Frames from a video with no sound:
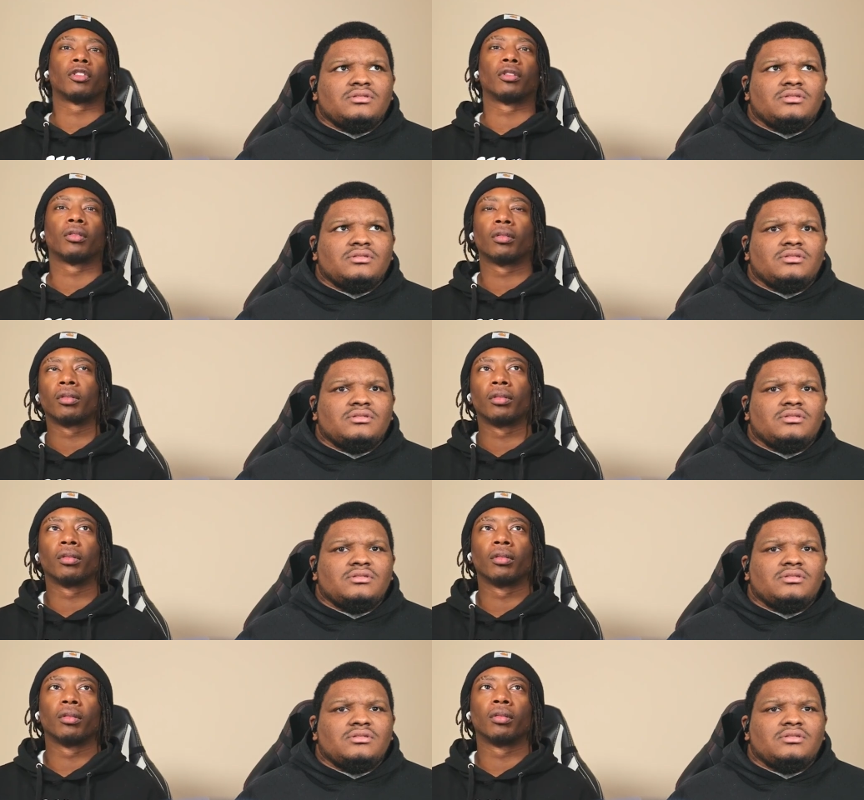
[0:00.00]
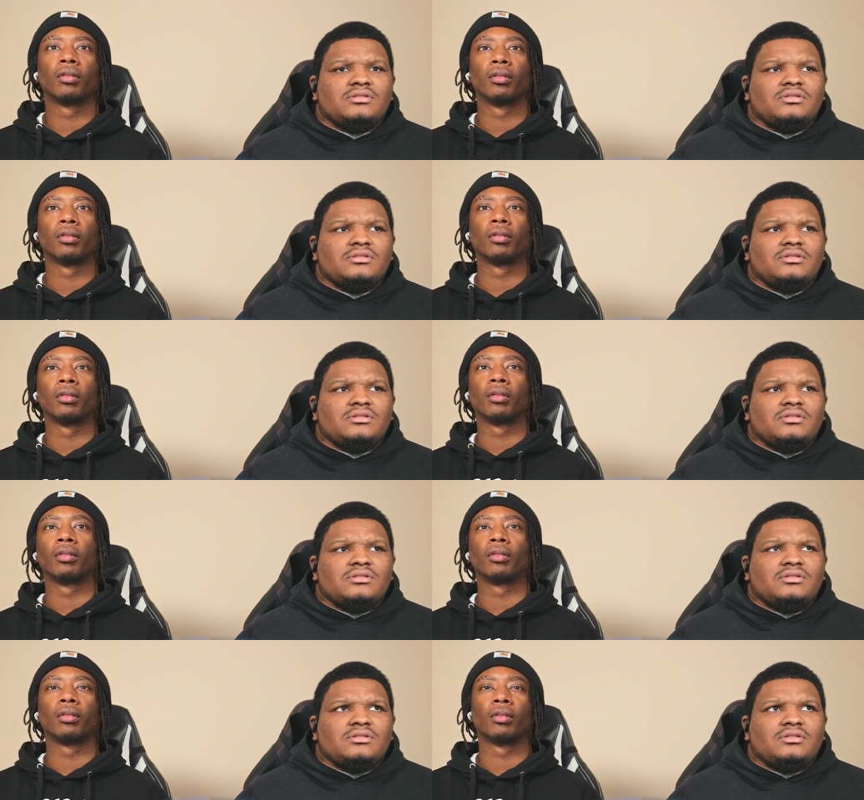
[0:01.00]

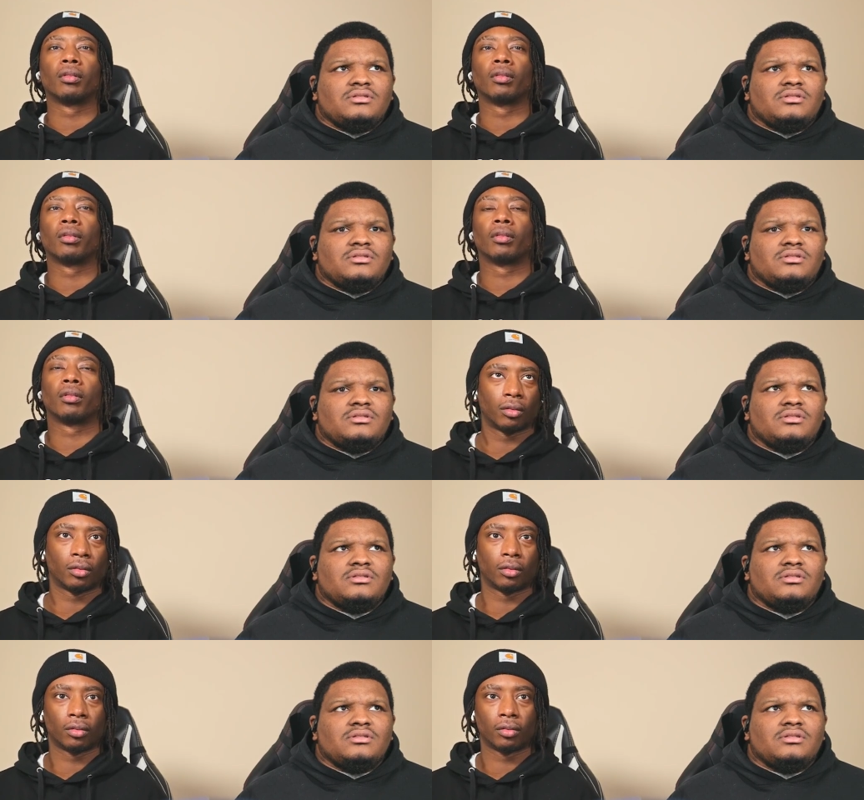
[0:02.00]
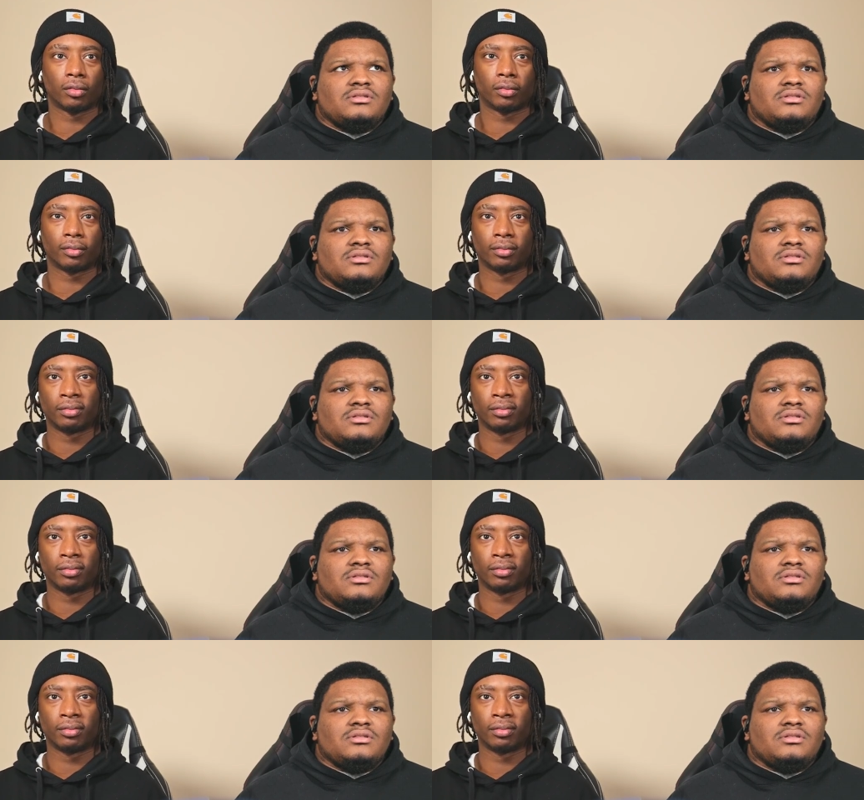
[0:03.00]
[no speech]